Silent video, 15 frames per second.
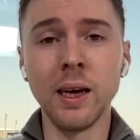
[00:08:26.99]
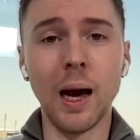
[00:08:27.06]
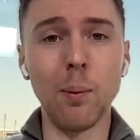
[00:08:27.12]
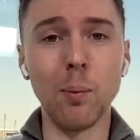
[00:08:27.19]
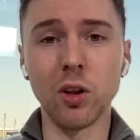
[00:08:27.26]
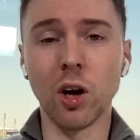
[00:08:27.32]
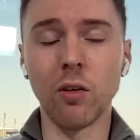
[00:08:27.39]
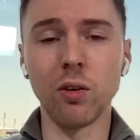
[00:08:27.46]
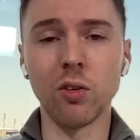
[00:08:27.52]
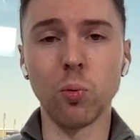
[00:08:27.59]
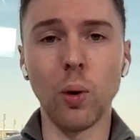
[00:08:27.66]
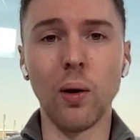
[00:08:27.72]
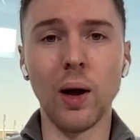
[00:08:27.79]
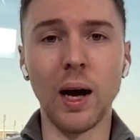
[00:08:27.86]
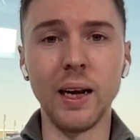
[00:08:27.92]
and Madara is
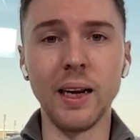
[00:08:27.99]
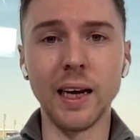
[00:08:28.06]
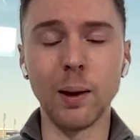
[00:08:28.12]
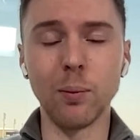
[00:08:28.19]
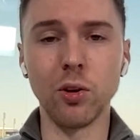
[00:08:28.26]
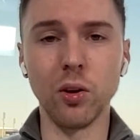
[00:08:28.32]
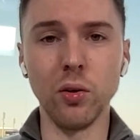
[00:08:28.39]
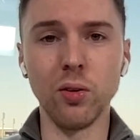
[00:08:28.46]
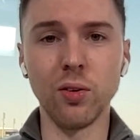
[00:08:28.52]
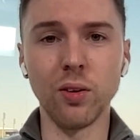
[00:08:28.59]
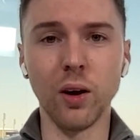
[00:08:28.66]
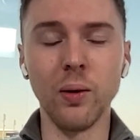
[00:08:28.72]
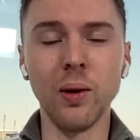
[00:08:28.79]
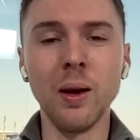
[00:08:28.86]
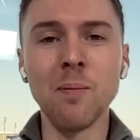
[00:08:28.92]
well handicapped to do
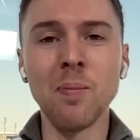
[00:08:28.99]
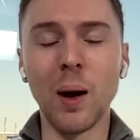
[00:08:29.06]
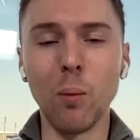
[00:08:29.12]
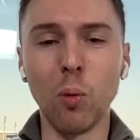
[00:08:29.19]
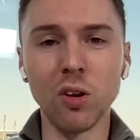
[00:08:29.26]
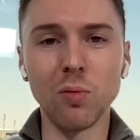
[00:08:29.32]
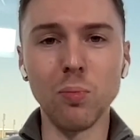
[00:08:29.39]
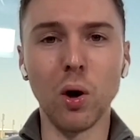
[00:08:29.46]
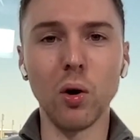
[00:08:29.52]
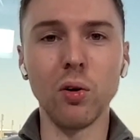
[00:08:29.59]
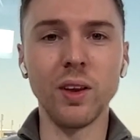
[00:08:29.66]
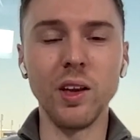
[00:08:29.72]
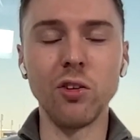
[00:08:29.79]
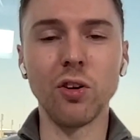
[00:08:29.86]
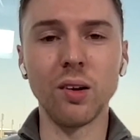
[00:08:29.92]
so. And what's
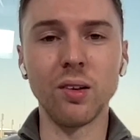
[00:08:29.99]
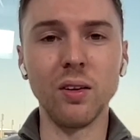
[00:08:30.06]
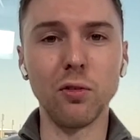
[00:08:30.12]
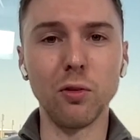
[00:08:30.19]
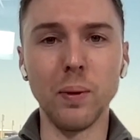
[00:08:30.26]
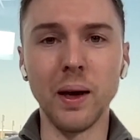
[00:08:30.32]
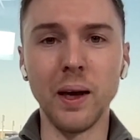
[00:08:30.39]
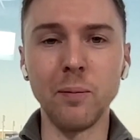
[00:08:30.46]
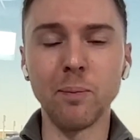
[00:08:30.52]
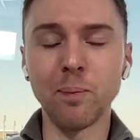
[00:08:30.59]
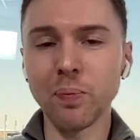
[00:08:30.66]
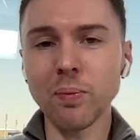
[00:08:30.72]
most interesting for me